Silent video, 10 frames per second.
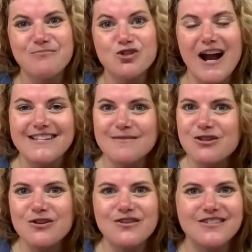Try some
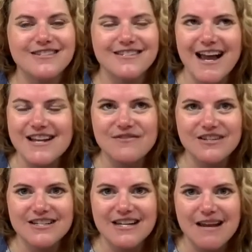of those
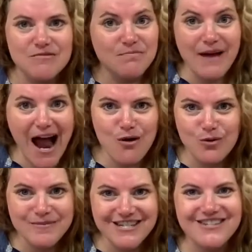scientifically named back
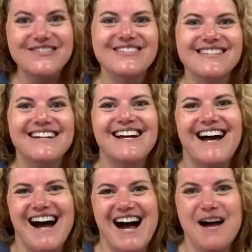whoop-de-doos.
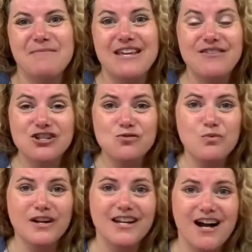Even just
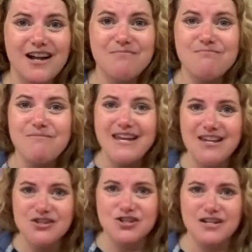working on
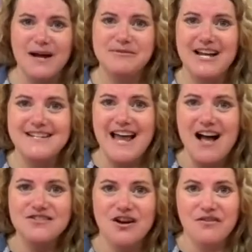making sure upside
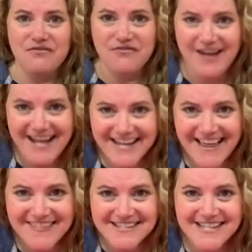downs are fun
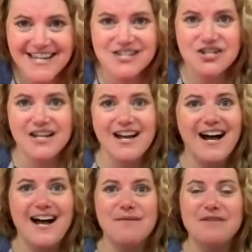at this age.
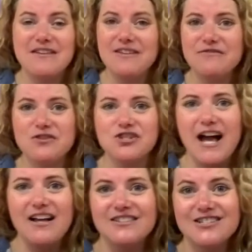Even if your
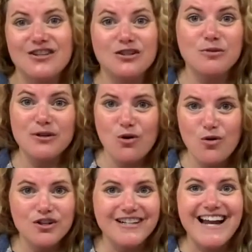child is a little bit
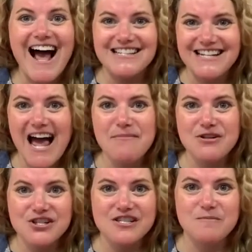older and hasn't had
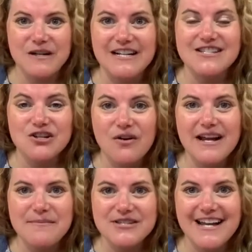much experience
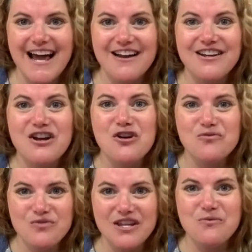going upside down,
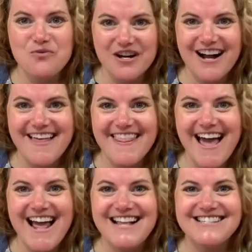really work on
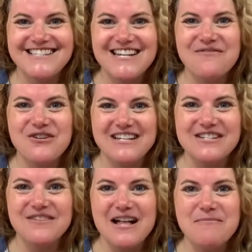that and see if you can
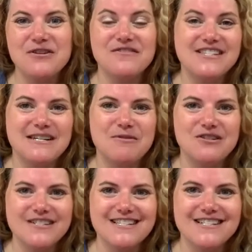develop their
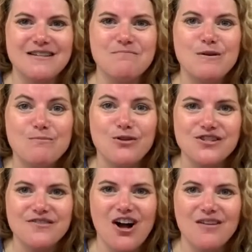vestibular system, but
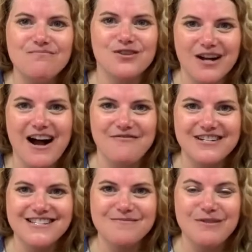most of all, their
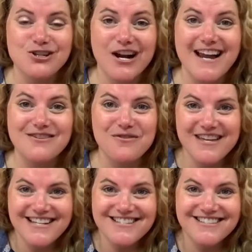confidence by trying new
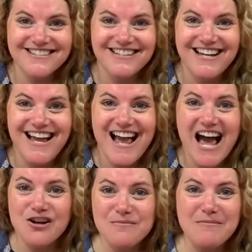things.
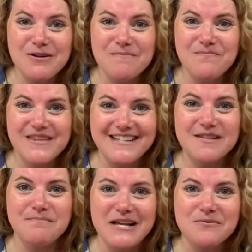And remember, that's
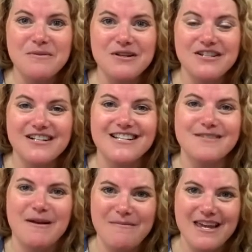the best way we learn is
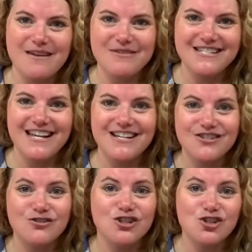by making mistakes.
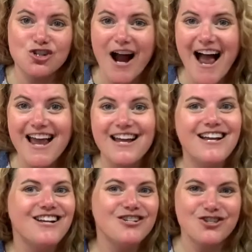So just try
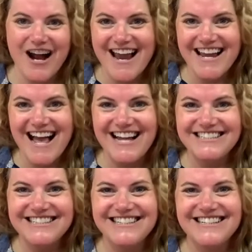
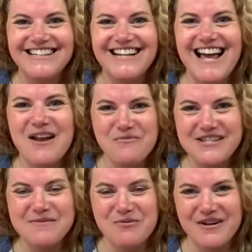again, and we
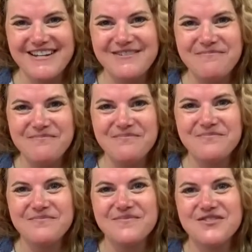support you.
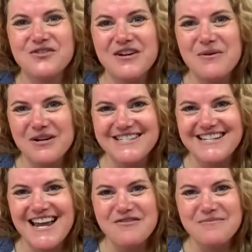So great work
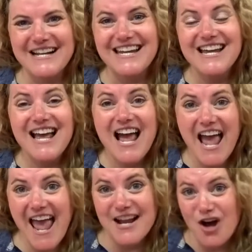today, everybody.
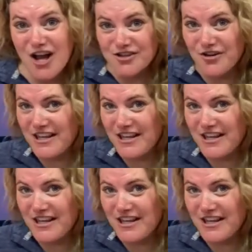And also